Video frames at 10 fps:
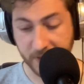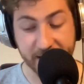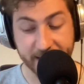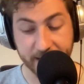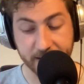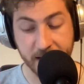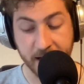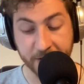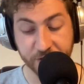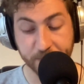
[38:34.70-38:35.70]
A little
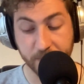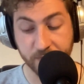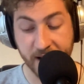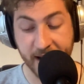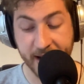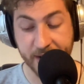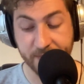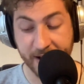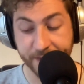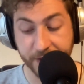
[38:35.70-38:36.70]
gasp ran
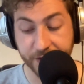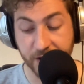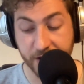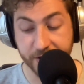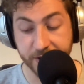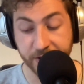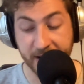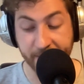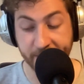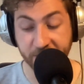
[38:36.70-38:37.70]
round the circle
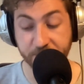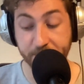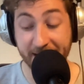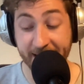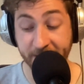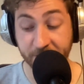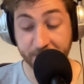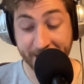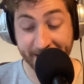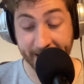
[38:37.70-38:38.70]
at this plain
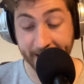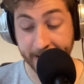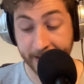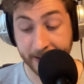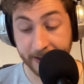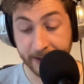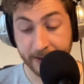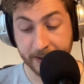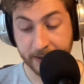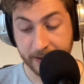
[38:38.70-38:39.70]
speaking.
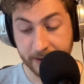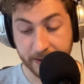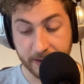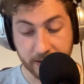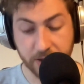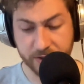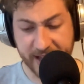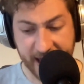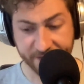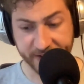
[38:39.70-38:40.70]
Good
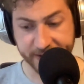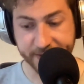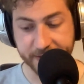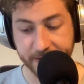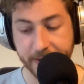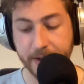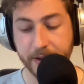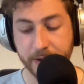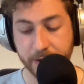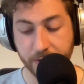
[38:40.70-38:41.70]
heavens,
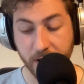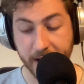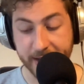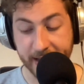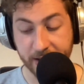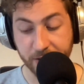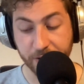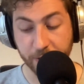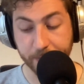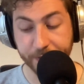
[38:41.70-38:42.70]
cried
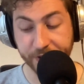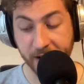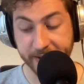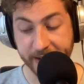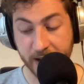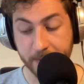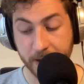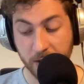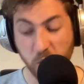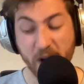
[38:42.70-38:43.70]
Inglethorpe, starting up.
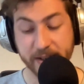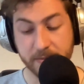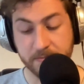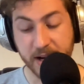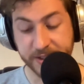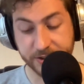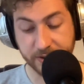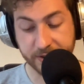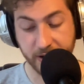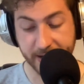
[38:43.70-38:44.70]
What a
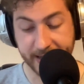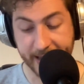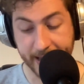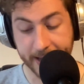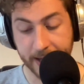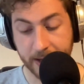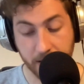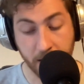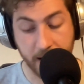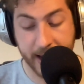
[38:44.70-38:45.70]
monstrous idea!
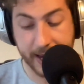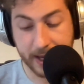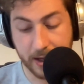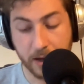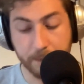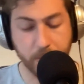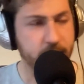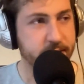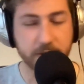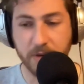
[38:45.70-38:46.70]
I
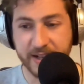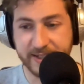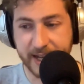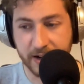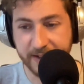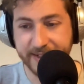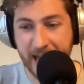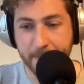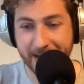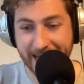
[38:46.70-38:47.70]
poison my dearest
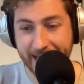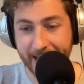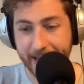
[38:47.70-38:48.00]
Emily!